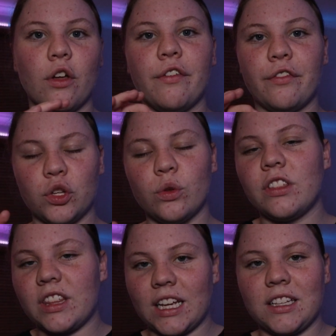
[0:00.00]
few
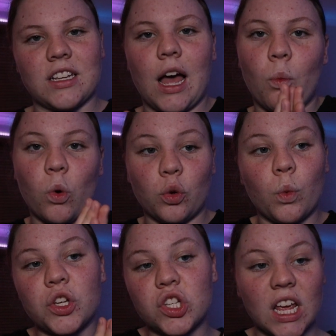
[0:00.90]
things I want
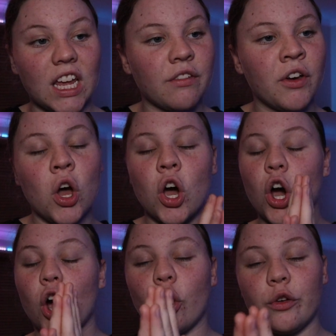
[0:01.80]
to achieve.
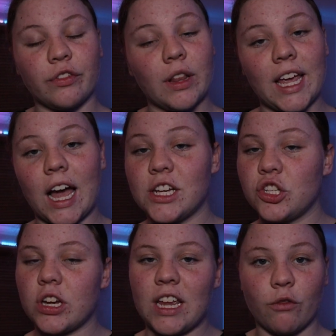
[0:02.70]
Hopefully I
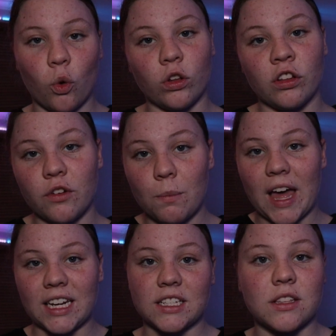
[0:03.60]
achieve all of them.
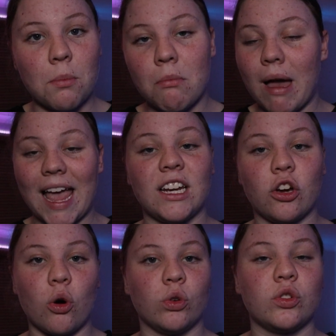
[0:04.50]
That is the main
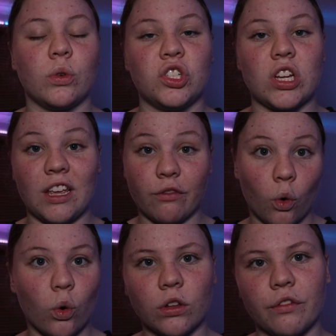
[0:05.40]
goal, to achieve
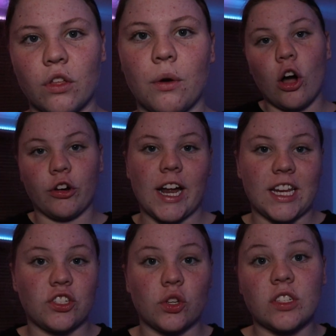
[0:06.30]
all of them.
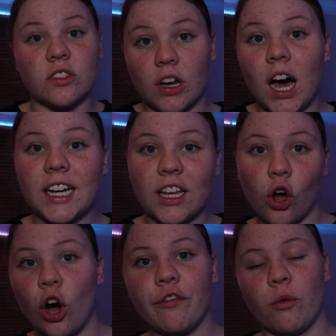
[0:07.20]
Alrighty, so starting
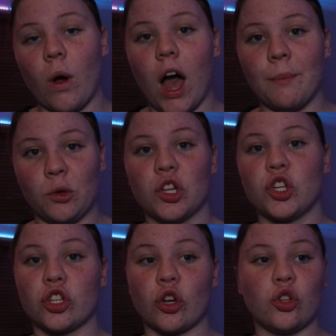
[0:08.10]
off, I'm going to
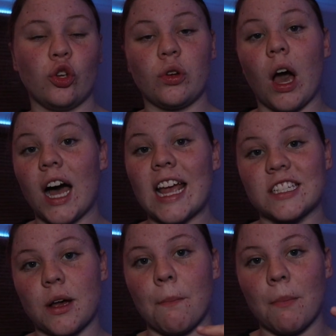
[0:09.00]
show you
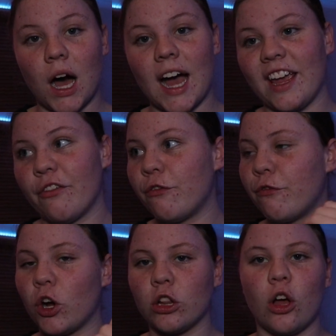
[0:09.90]
guys my
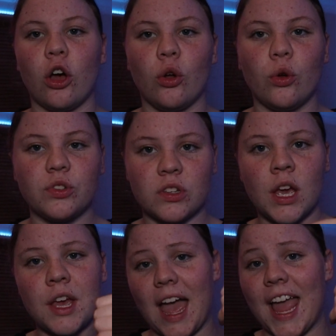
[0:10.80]
follows
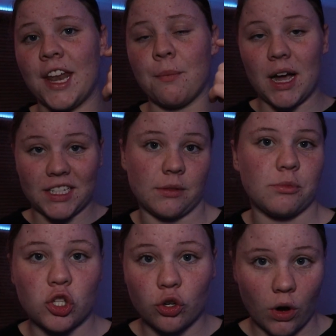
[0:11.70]
and my
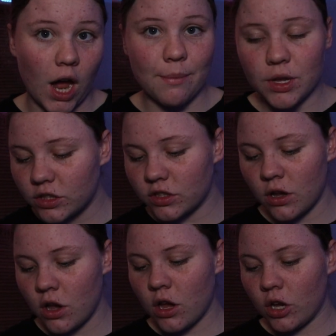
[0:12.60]
subscribers.
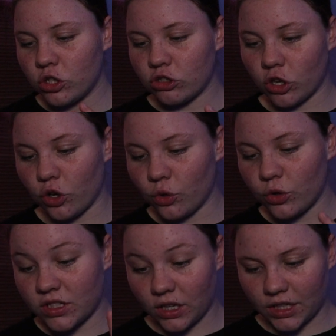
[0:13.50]
So
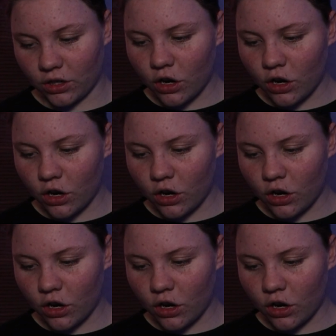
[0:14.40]
starting